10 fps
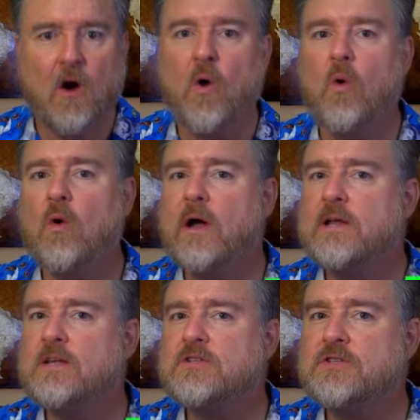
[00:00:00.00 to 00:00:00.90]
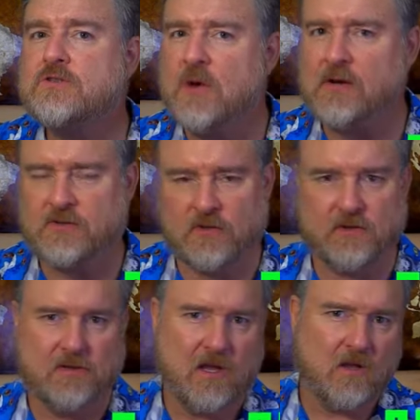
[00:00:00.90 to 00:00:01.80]
or an instructor
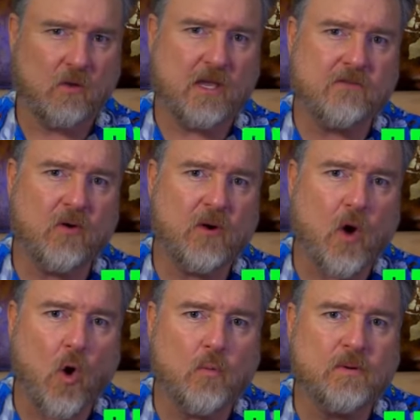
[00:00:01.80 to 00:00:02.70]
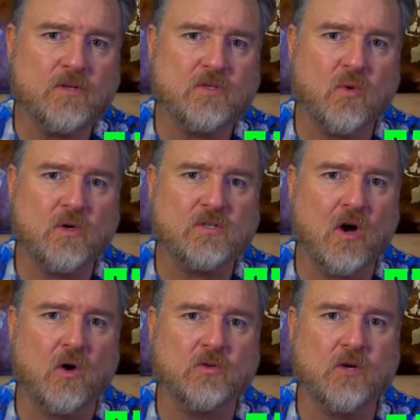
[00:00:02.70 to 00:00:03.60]
looking for an open source
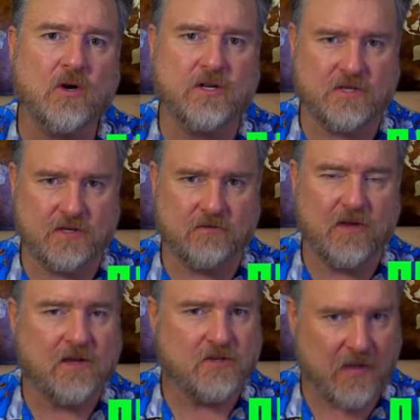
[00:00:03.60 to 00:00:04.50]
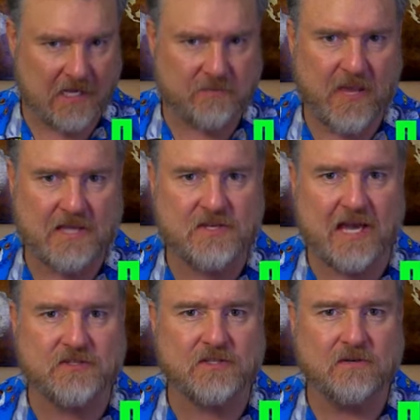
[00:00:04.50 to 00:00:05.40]
alternative to
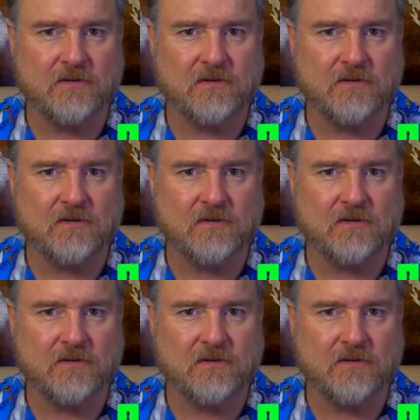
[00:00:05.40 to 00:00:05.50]
SPSS,